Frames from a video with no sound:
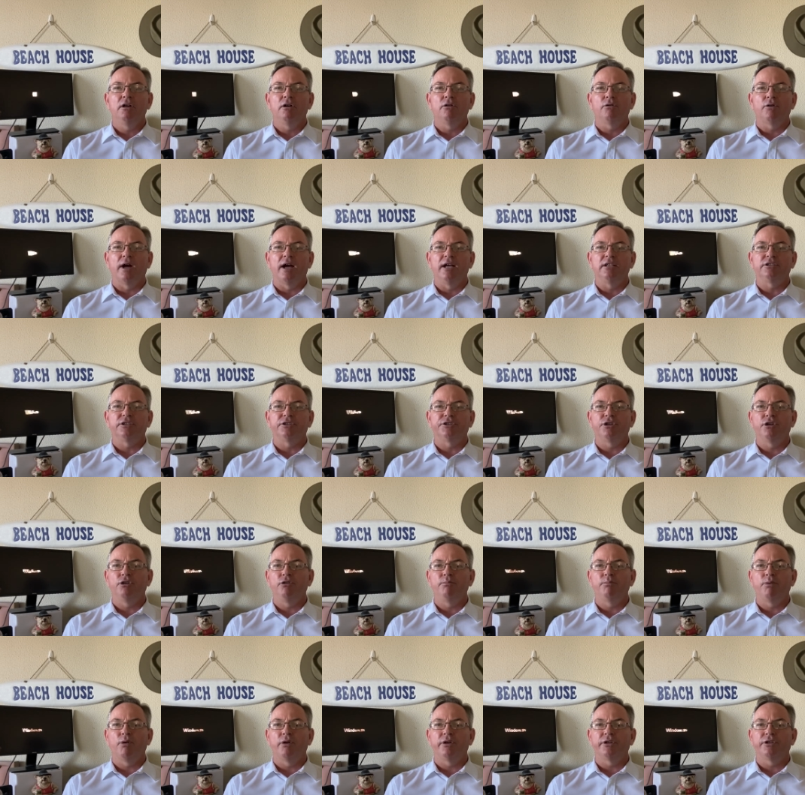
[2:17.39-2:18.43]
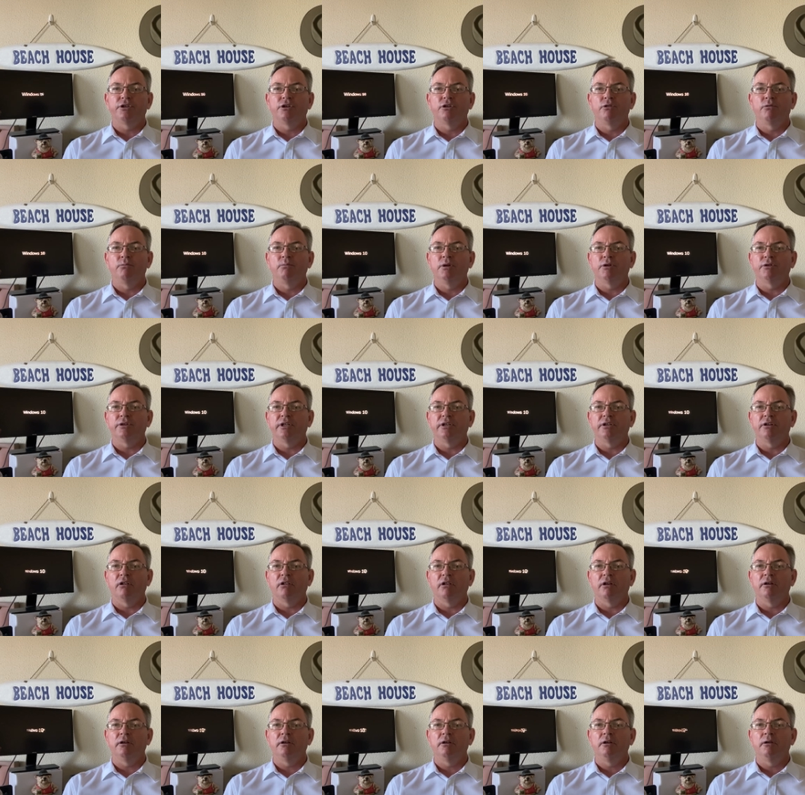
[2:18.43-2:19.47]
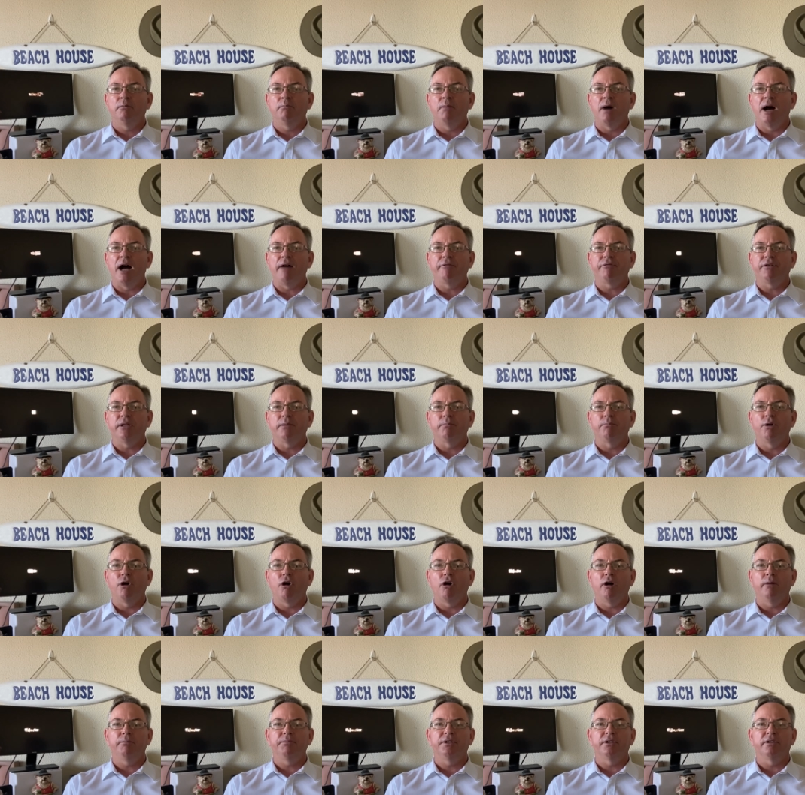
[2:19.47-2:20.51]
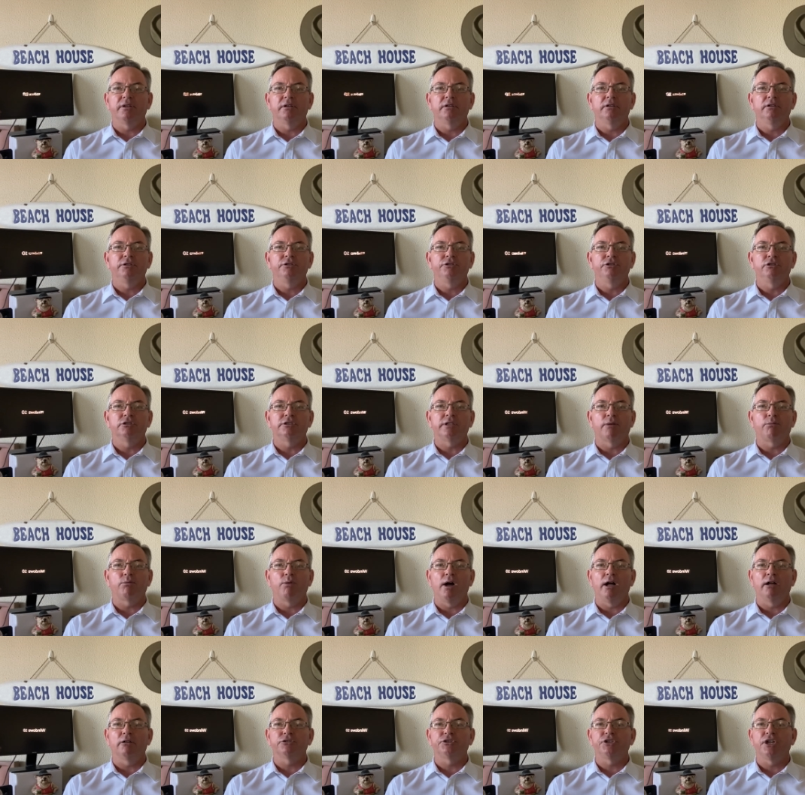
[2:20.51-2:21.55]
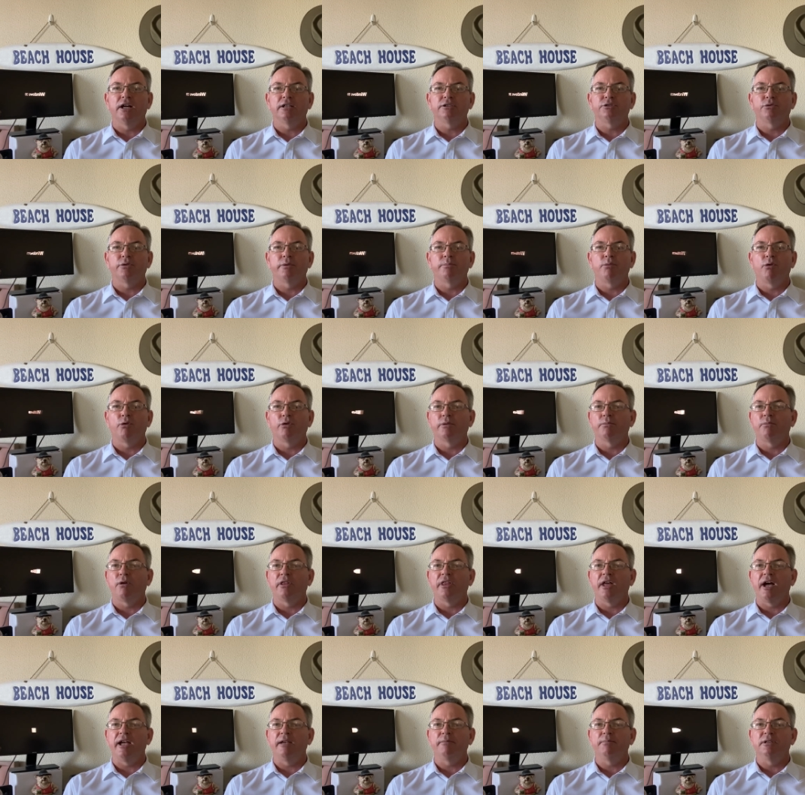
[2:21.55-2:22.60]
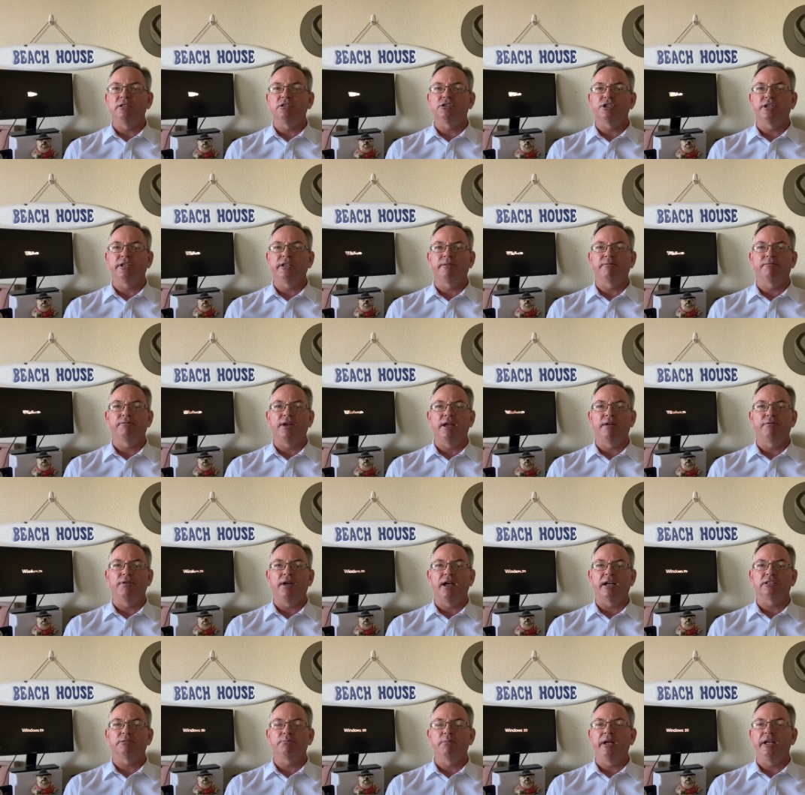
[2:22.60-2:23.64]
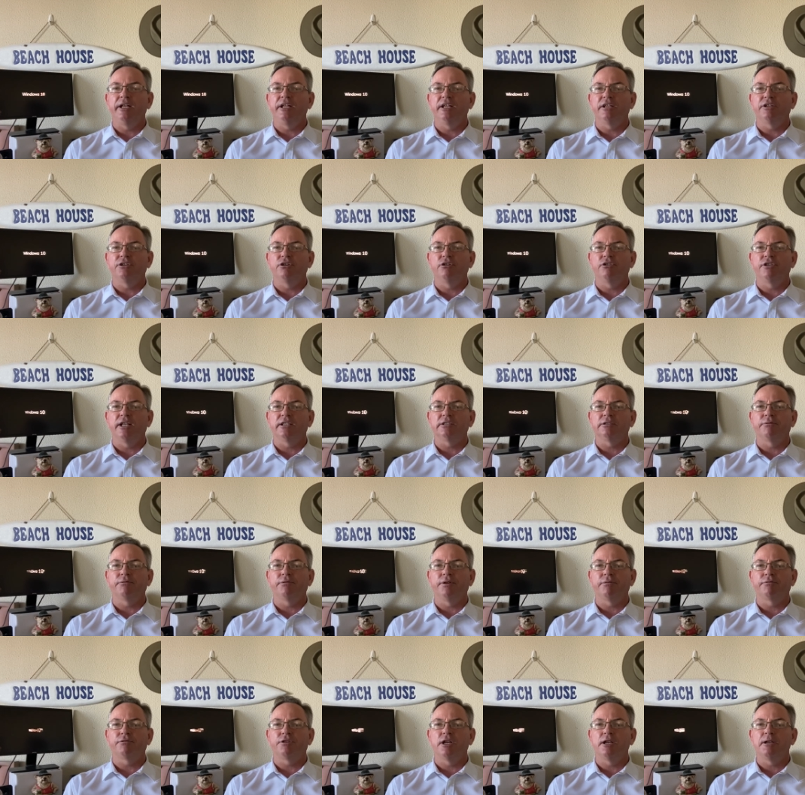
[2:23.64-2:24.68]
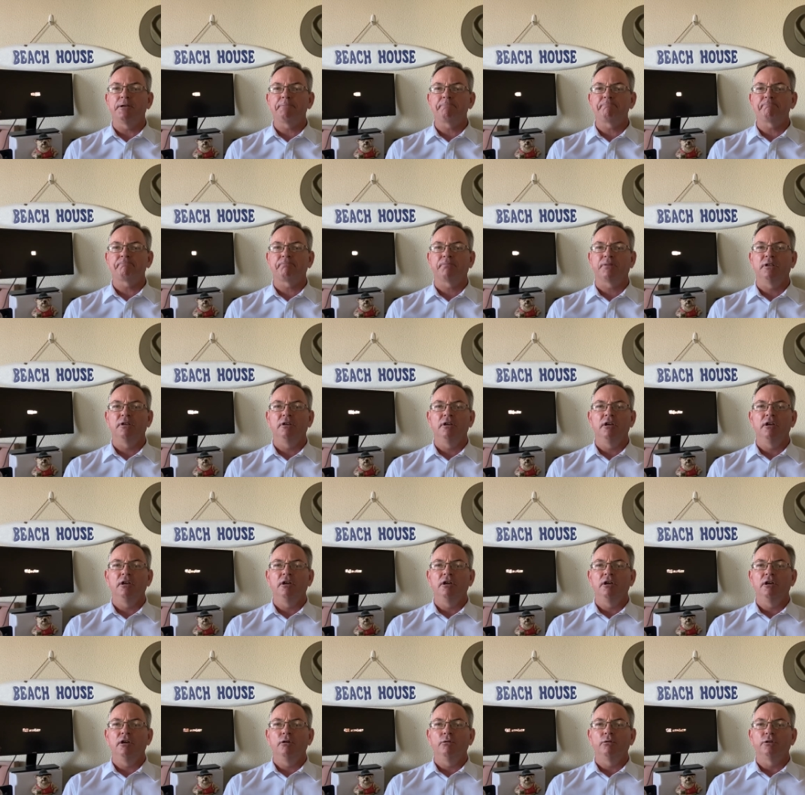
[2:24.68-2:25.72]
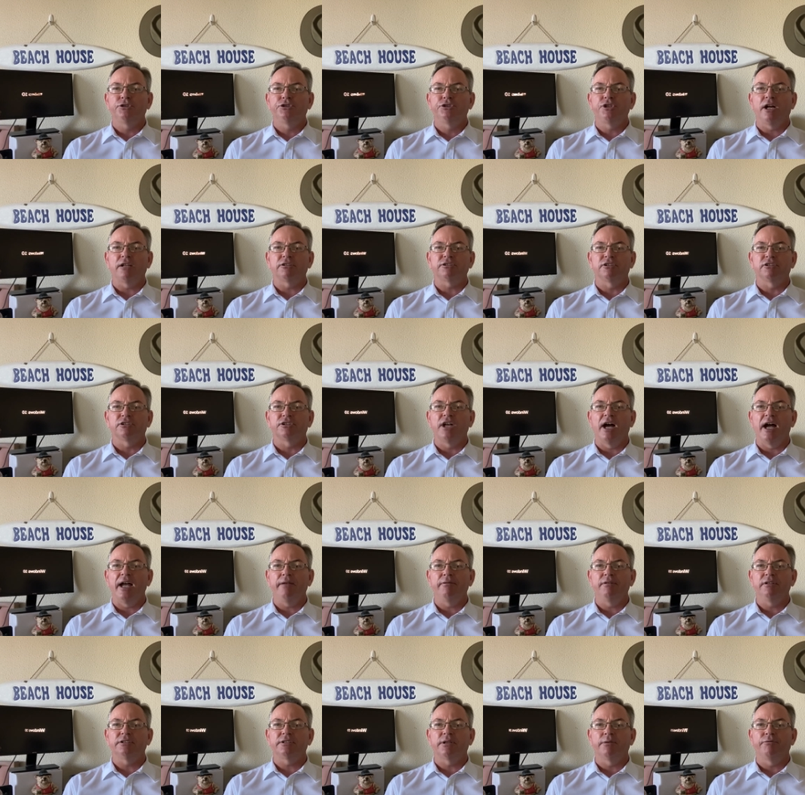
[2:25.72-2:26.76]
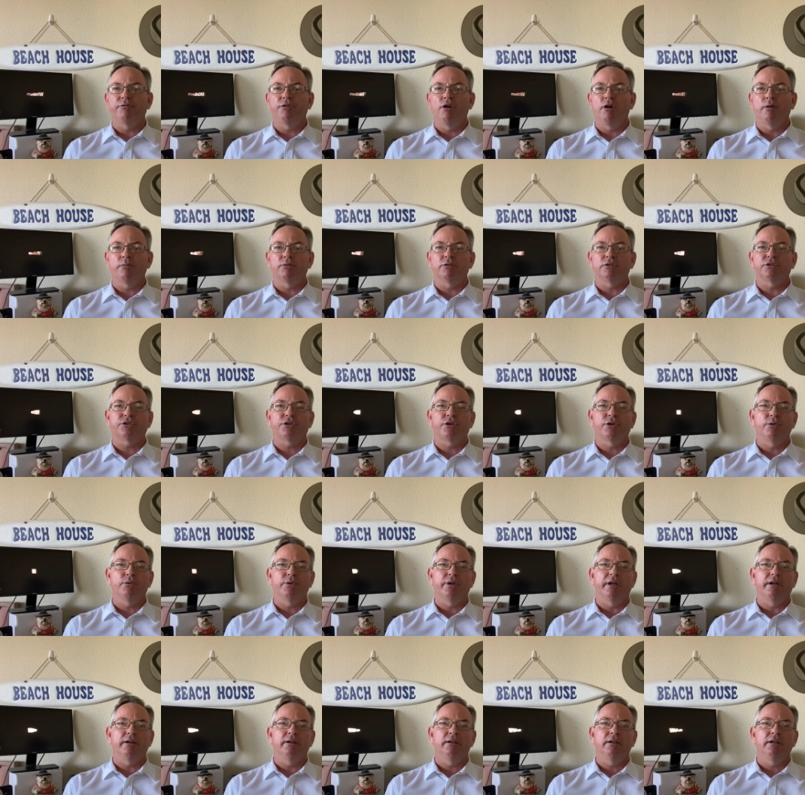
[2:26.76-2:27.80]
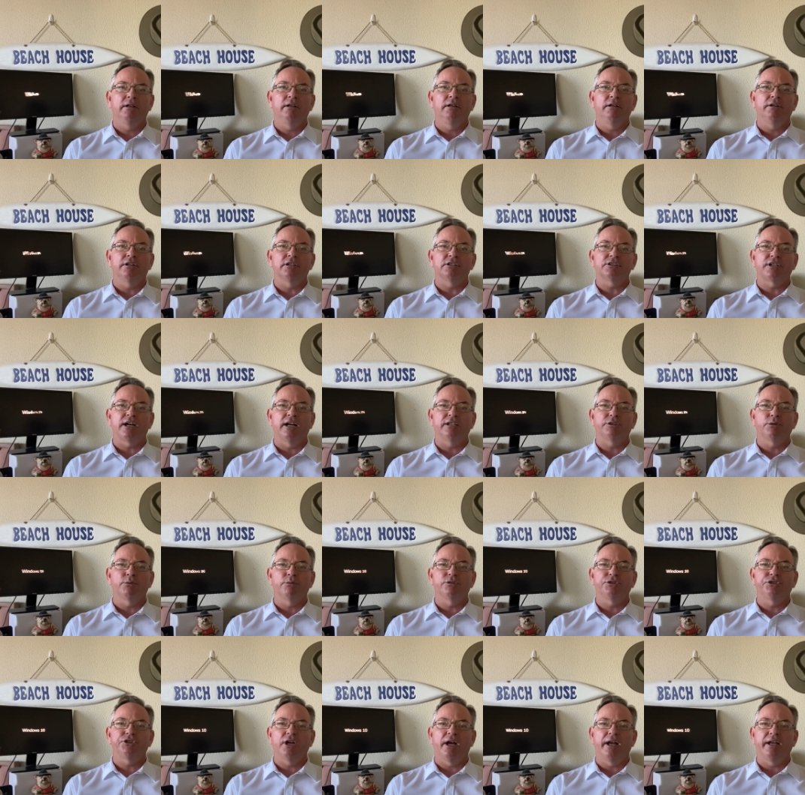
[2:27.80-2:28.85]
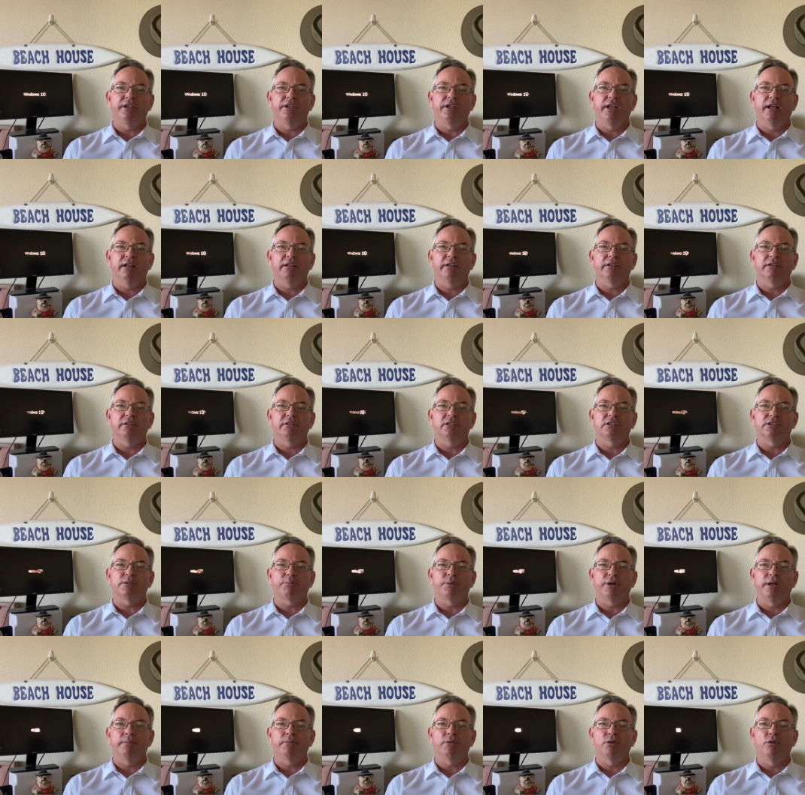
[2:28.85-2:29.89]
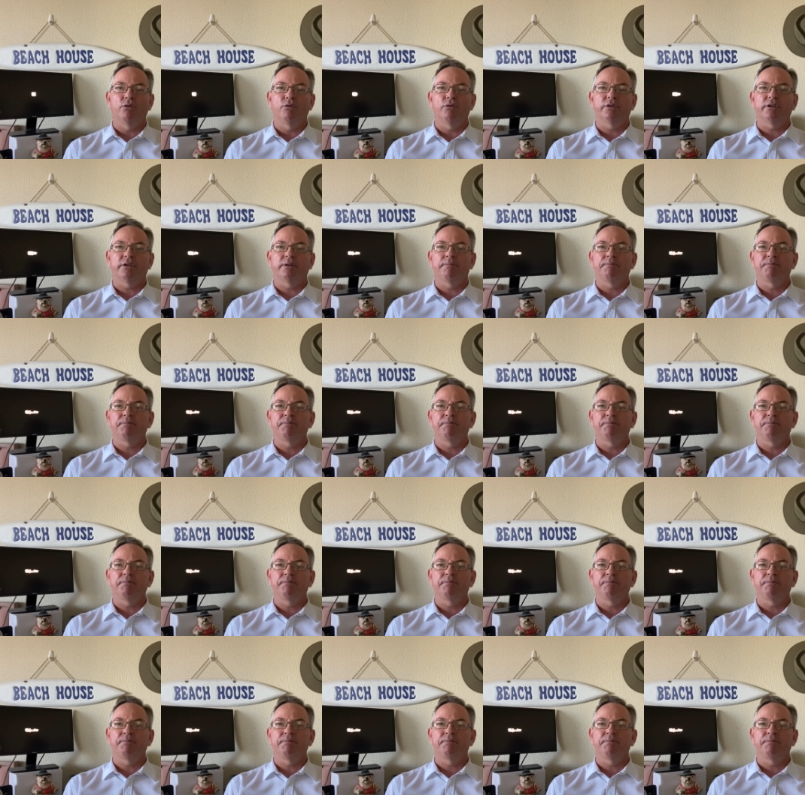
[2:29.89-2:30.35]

raised a $2.2 million mafia bribe to the New South Wales judge reported by the ABC and Fairfax Media in 2015, which Justice Davies confirmed was true in a discussion with Shane Dowling in the Supreme Court